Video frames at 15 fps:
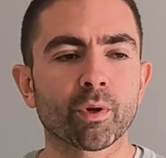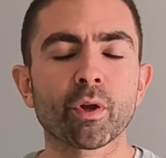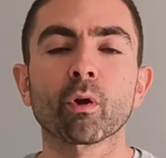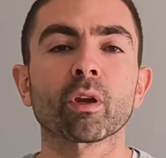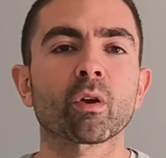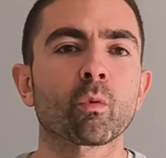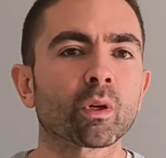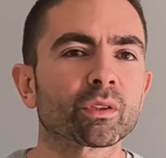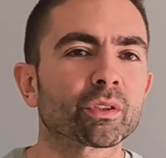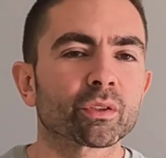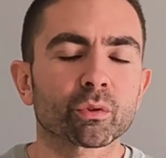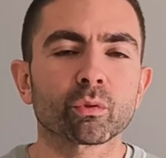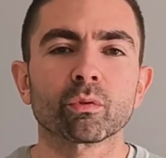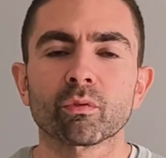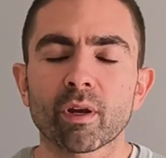We only
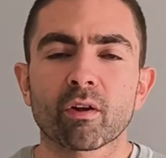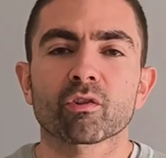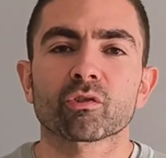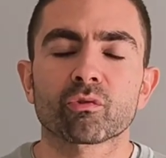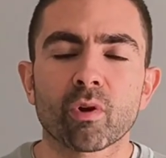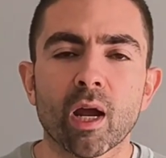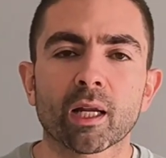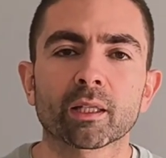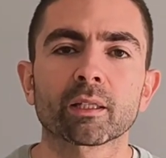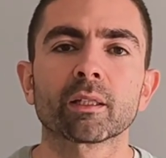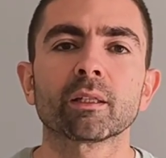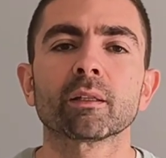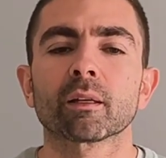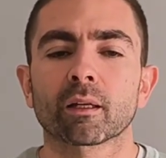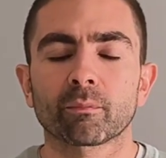wanted to reconstruct
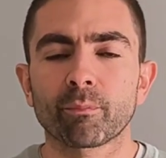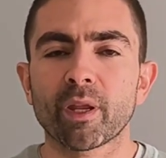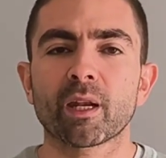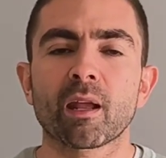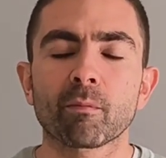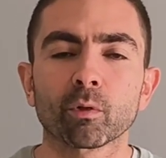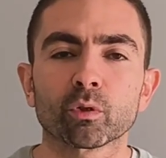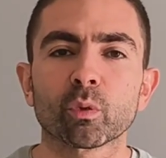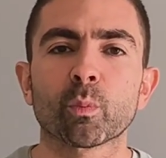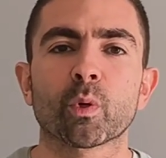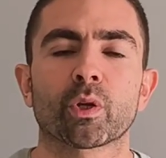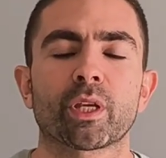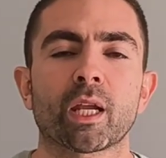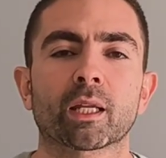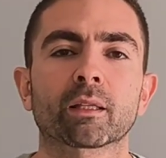and being able to
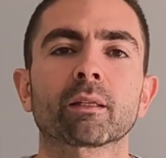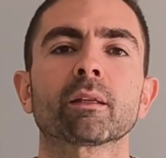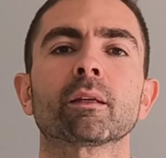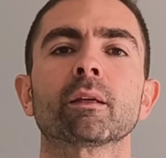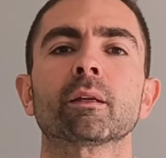project.